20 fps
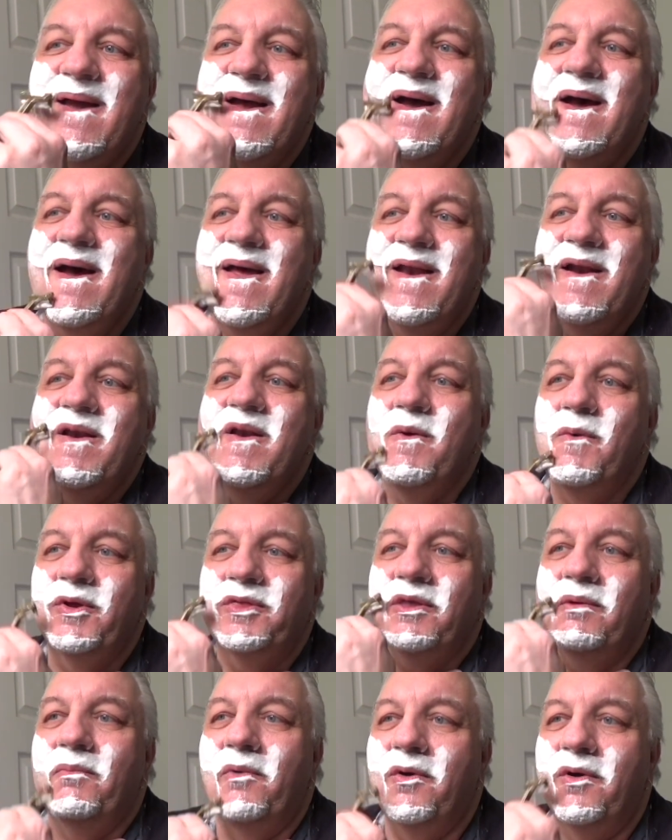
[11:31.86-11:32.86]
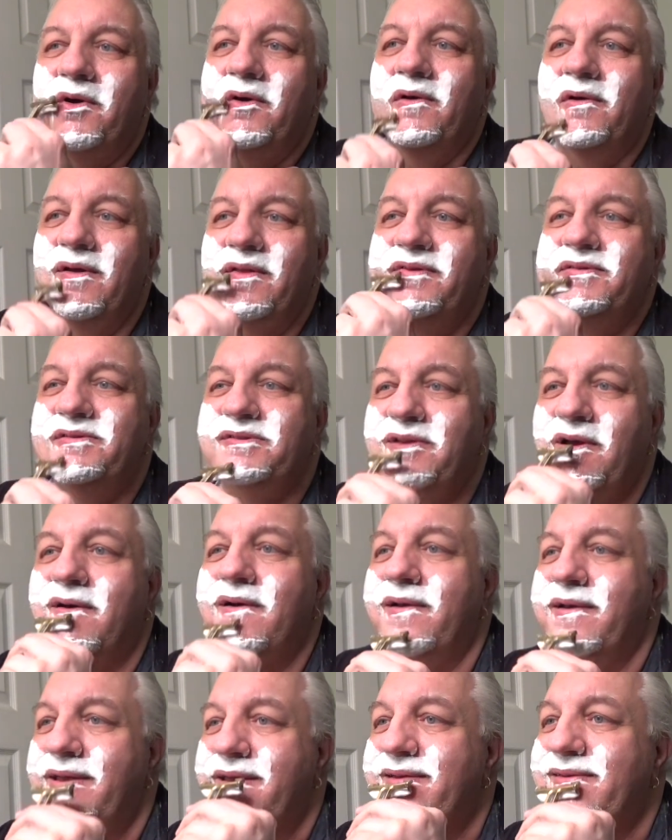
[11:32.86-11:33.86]
I don't know what the moral of the
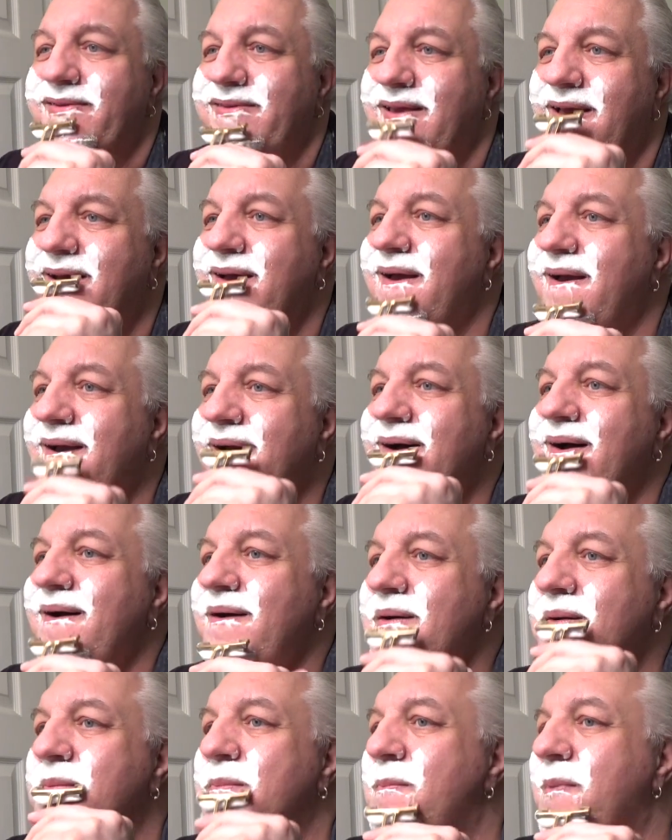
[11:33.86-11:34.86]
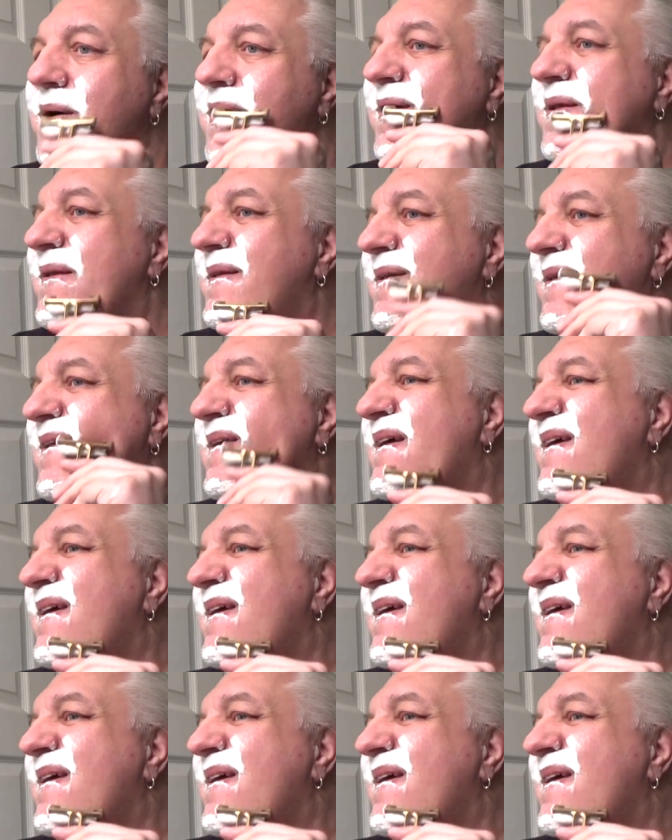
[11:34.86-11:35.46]
story is, but